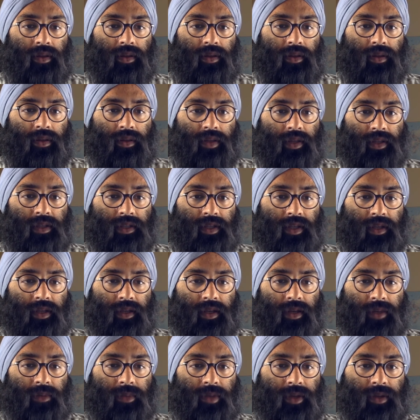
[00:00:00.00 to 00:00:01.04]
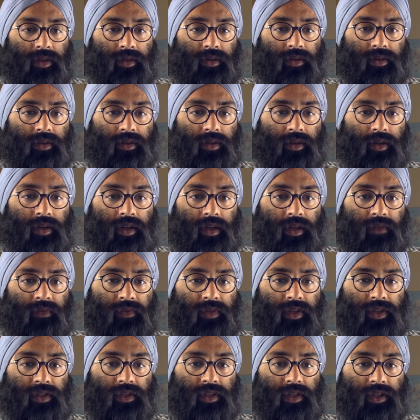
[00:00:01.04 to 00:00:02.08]
This can come in, and if
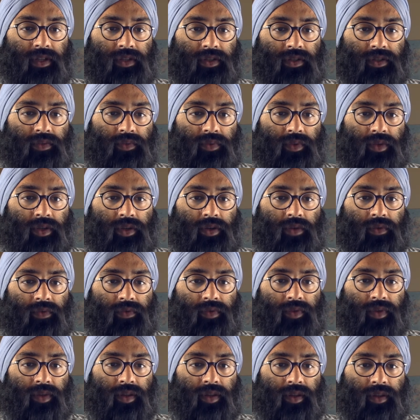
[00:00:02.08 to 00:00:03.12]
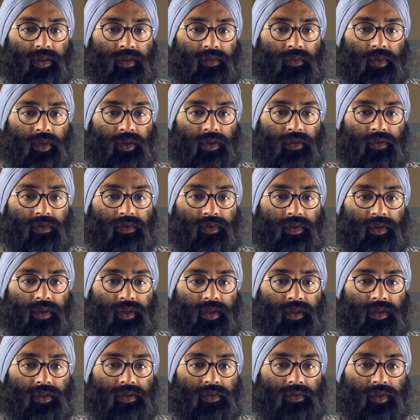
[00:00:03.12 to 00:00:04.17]
this hits, we go for
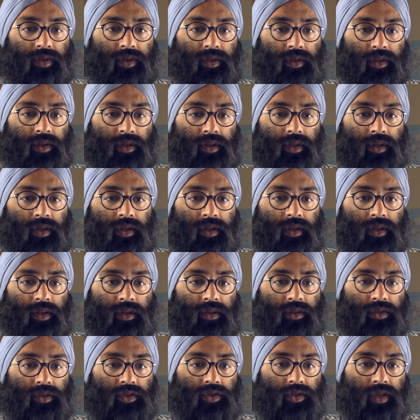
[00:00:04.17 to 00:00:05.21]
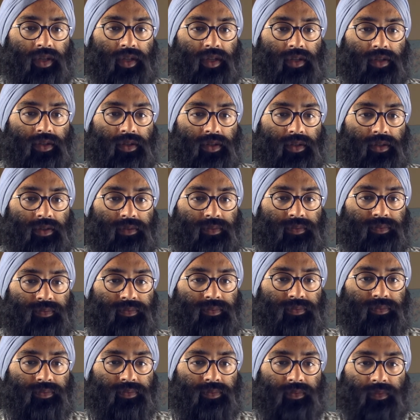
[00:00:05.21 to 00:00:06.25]
this, right? Let's try this.
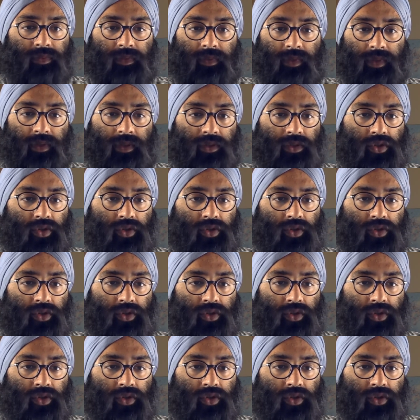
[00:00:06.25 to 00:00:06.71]
Let's